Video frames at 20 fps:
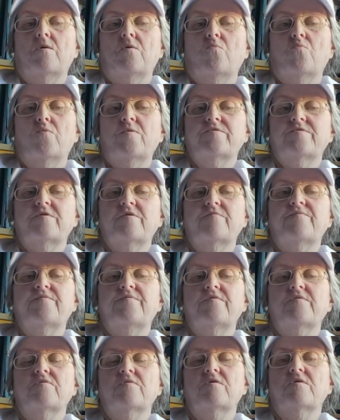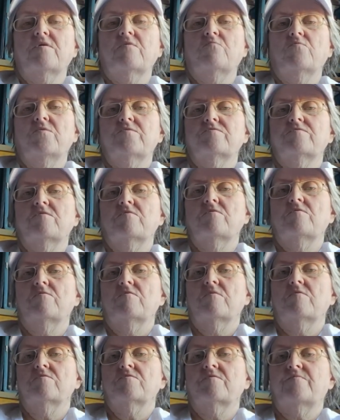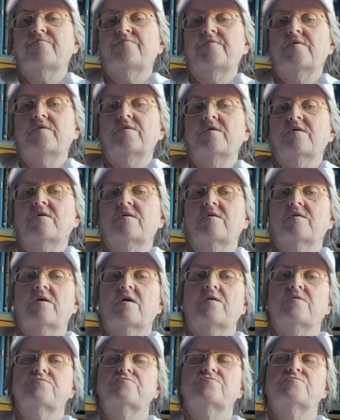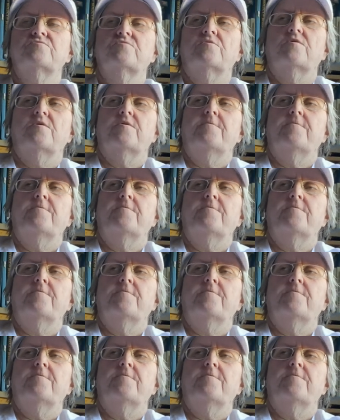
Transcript: what they're feeling and what they're defending against,